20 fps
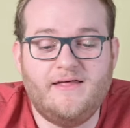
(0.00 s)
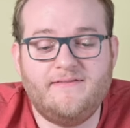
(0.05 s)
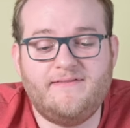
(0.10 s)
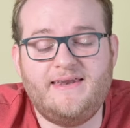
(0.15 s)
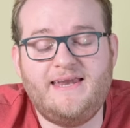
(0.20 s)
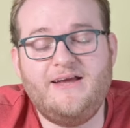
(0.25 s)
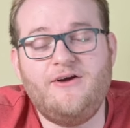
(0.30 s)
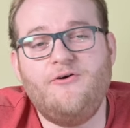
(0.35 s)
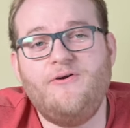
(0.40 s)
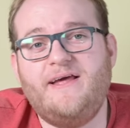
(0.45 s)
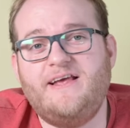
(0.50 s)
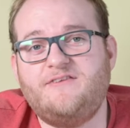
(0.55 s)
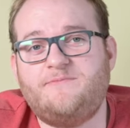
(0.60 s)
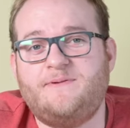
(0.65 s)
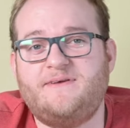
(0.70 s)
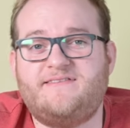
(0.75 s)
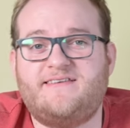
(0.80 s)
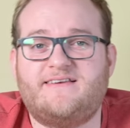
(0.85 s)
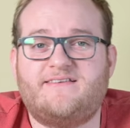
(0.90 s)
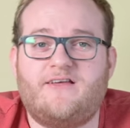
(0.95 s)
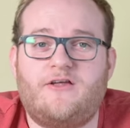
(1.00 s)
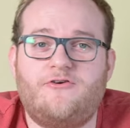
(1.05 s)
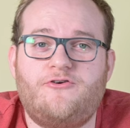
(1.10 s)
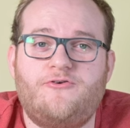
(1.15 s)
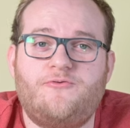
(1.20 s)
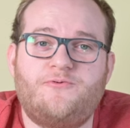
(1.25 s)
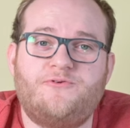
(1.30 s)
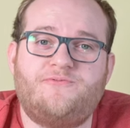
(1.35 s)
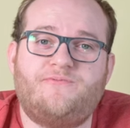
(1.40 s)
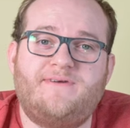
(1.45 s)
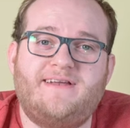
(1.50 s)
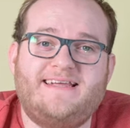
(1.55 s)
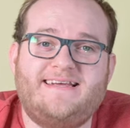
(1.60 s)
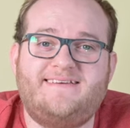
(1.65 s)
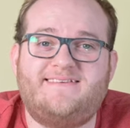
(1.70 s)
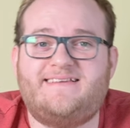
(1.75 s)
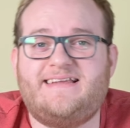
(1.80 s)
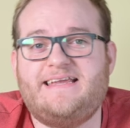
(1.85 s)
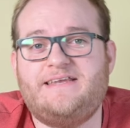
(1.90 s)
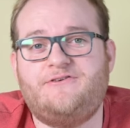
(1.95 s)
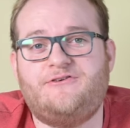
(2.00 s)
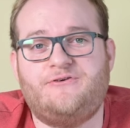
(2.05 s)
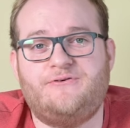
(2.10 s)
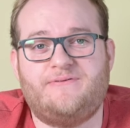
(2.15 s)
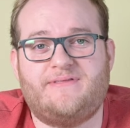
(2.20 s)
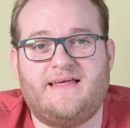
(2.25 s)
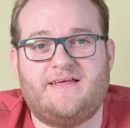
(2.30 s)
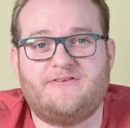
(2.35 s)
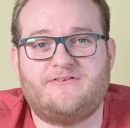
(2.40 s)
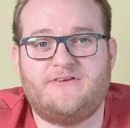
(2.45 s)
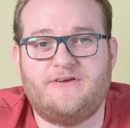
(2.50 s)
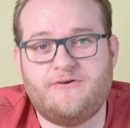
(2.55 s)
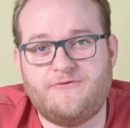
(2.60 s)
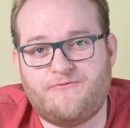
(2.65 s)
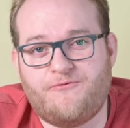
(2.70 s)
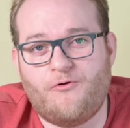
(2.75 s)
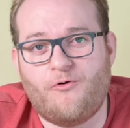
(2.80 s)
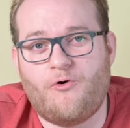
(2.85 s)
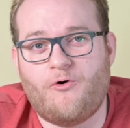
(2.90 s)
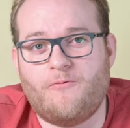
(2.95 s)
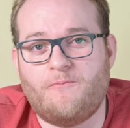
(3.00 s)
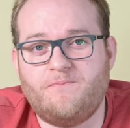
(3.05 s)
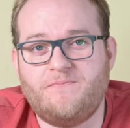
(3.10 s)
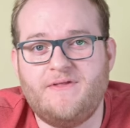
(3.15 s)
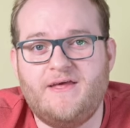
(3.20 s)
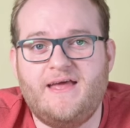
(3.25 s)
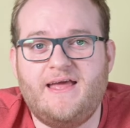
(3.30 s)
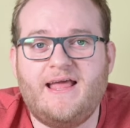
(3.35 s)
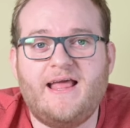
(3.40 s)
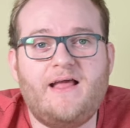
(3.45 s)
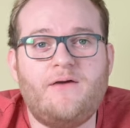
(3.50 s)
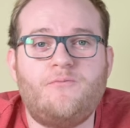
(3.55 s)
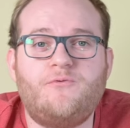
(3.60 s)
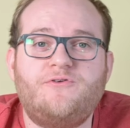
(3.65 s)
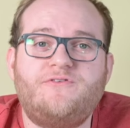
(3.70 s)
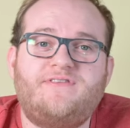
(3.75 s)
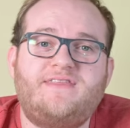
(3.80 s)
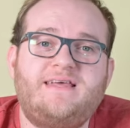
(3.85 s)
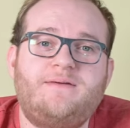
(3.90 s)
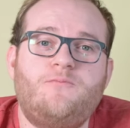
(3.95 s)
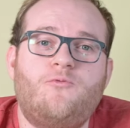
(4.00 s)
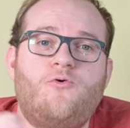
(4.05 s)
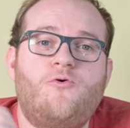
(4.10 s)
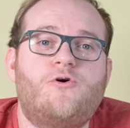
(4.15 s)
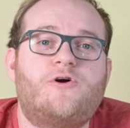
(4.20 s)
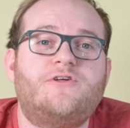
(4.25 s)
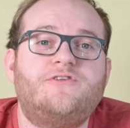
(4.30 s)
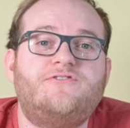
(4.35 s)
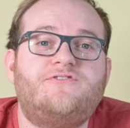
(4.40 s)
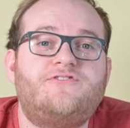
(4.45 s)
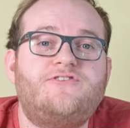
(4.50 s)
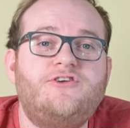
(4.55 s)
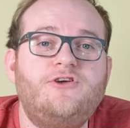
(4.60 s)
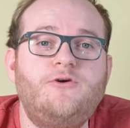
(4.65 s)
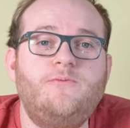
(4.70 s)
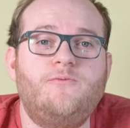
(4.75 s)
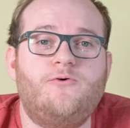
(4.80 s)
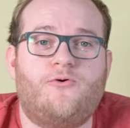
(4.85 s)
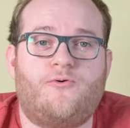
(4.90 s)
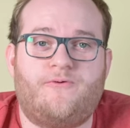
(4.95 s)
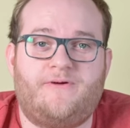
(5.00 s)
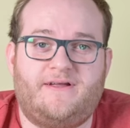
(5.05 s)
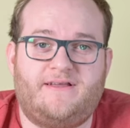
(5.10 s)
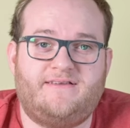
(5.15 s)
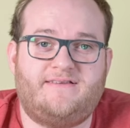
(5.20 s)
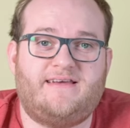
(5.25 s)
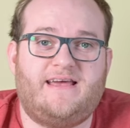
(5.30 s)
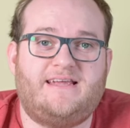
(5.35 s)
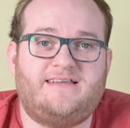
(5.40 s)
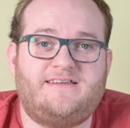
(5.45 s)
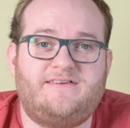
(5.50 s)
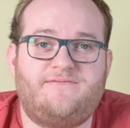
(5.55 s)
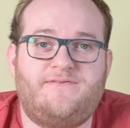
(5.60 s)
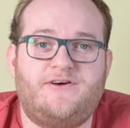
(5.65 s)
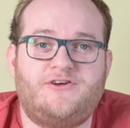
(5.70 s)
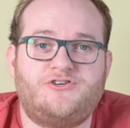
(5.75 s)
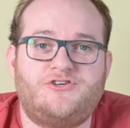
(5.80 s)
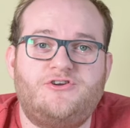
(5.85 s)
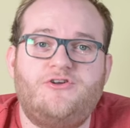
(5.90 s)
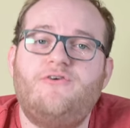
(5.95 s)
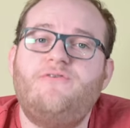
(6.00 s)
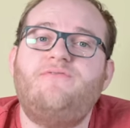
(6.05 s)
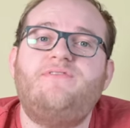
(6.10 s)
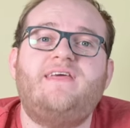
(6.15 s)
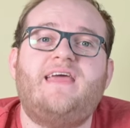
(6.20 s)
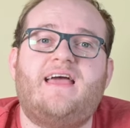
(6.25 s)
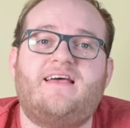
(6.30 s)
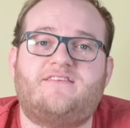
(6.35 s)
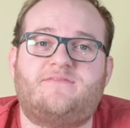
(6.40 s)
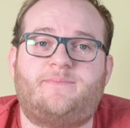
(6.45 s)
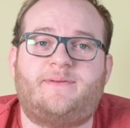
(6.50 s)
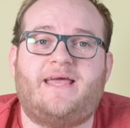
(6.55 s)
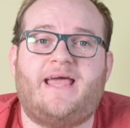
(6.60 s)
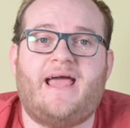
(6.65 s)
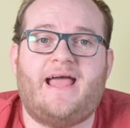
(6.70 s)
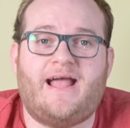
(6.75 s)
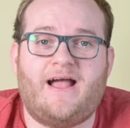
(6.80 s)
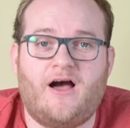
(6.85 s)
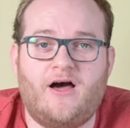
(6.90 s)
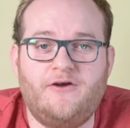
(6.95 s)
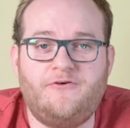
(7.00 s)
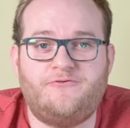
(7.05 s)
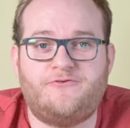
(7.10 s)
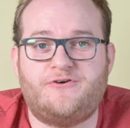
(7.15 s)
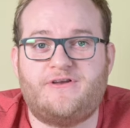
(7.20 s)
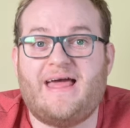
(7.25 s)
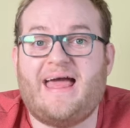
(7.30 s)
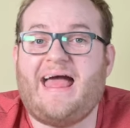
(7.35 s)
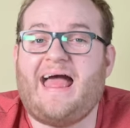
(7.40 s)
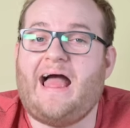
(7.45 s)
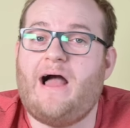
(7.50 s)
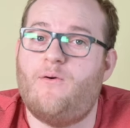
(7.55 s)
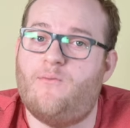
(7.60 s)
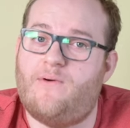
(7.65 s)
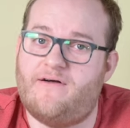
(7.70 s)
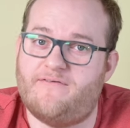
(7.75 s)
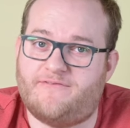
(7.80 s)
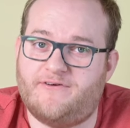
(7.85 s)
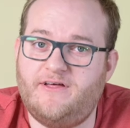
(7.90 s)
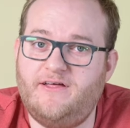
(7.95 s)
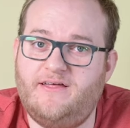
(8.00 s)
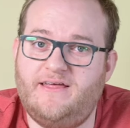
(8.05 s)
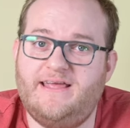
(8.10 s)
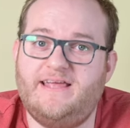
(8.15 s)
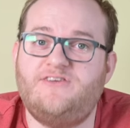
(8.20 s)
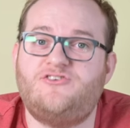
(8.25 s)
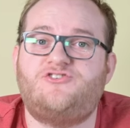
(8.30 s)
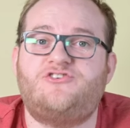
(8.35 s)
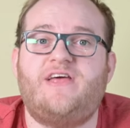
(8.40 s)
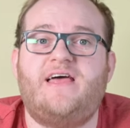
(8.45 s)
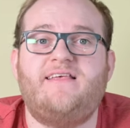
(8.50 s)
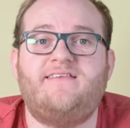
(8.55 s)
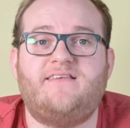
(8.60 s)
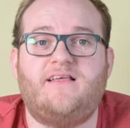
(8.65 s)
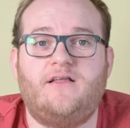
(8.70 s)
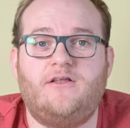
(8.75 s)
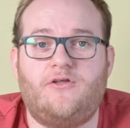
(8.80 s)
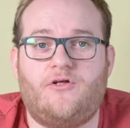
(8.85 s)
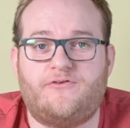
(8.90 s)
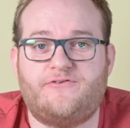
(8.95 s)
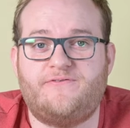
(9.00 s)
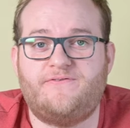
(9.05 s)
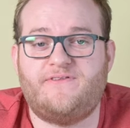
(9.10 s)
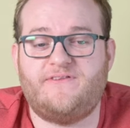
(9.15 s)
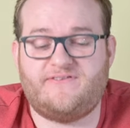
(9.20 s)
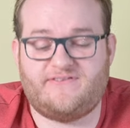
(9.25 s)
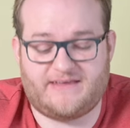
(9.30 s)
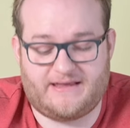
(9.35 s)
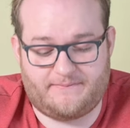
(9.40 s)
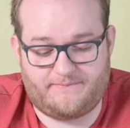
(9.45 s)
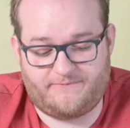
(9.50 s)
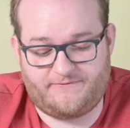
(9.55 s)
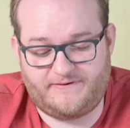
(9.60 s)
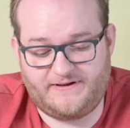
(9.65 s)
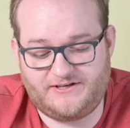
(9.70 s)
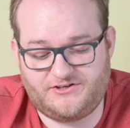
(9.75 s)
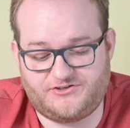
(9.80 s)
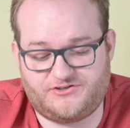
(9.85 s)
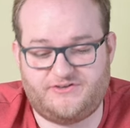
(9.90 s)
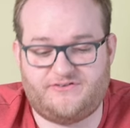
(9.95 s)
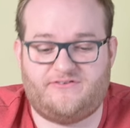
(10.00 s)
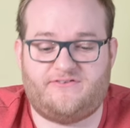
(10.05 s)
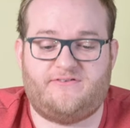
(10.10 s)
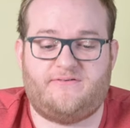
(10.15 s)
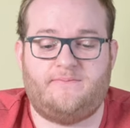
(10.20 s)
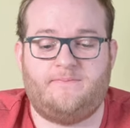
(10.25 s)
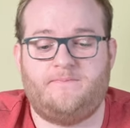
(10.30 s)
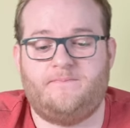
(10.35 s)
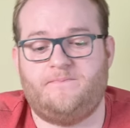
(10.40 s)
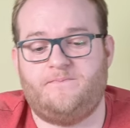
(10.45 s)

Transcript: The Nikon SB-600 was released in 2004. It was the more consumer-orientated version of the SB-800. However, it shares a lot of the same features.